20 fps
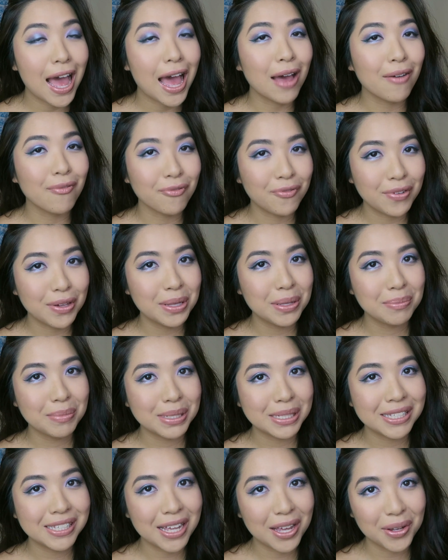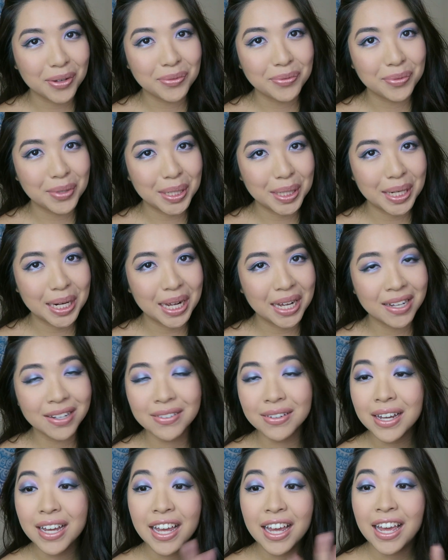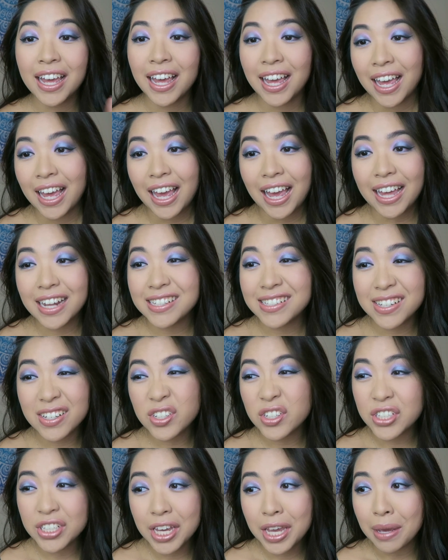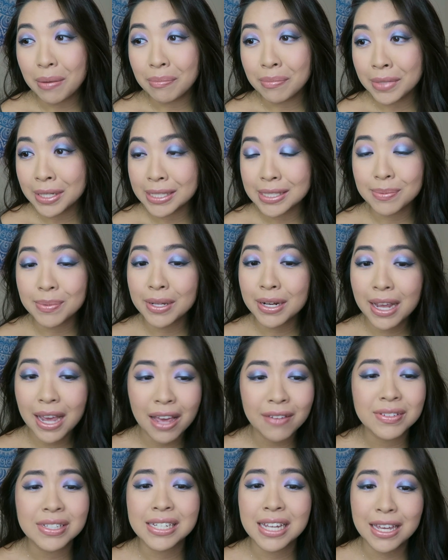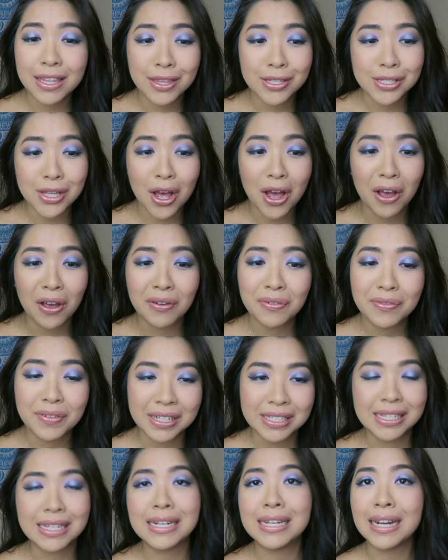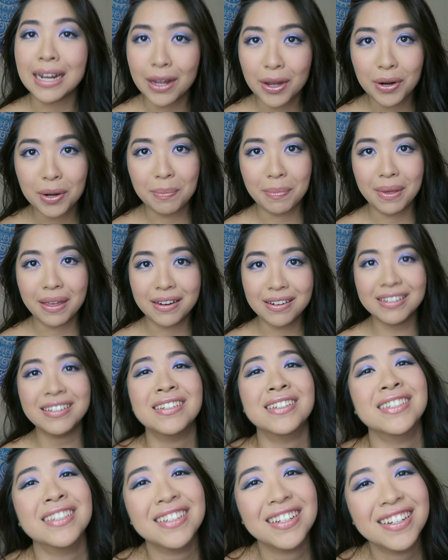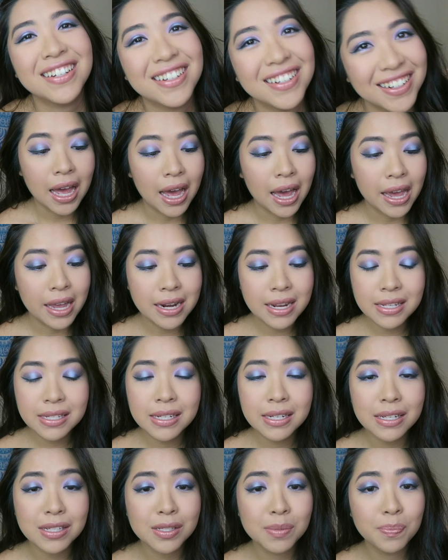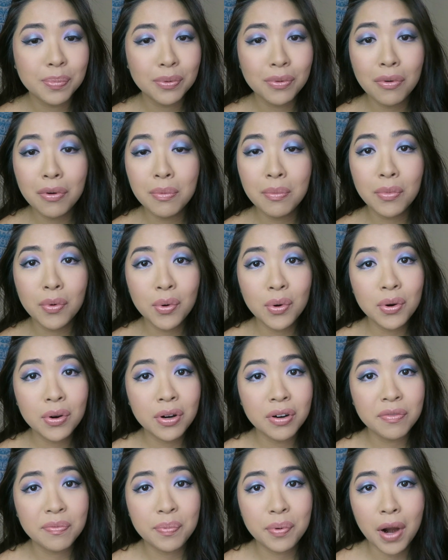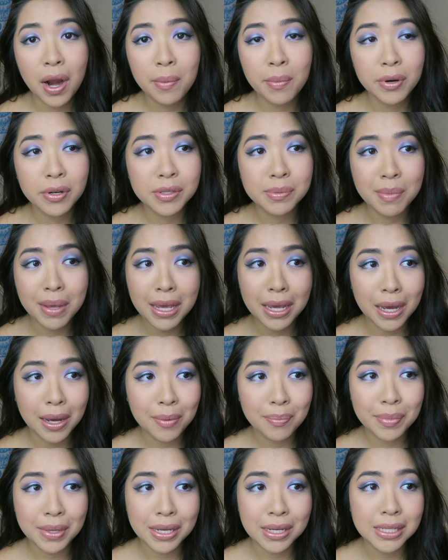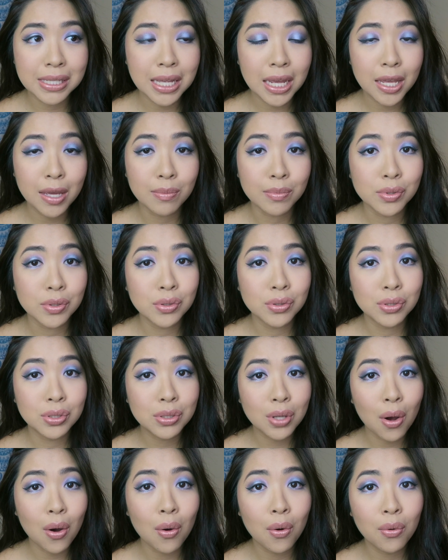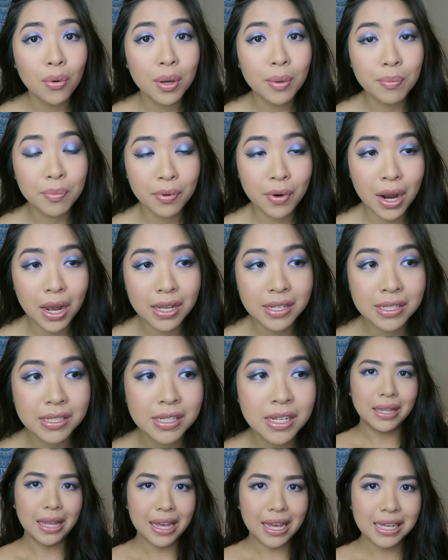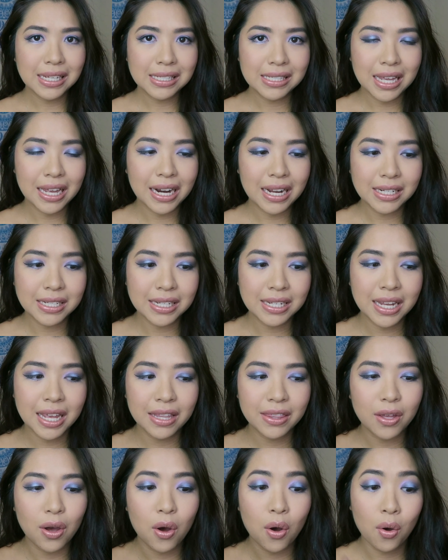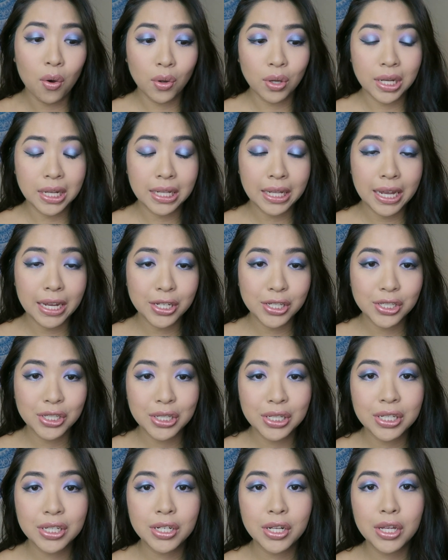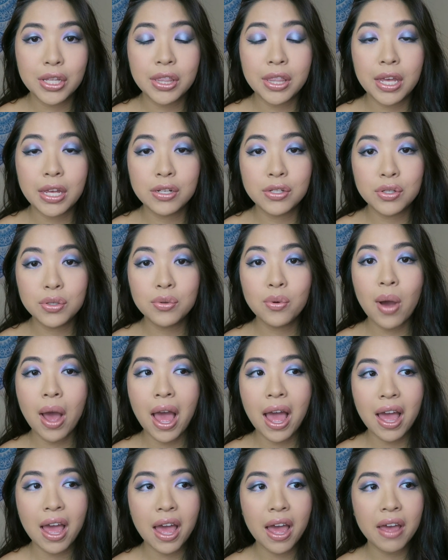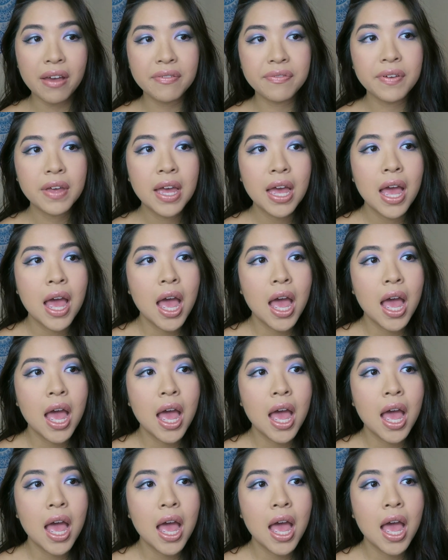I'm feeling myself right now, and it's such a shame because I'm gonna have to take this off because I need to go to bed. I need to explore more of Primark's makeup because I am so impressed. Like I said, I didn't get the whole collection. They do have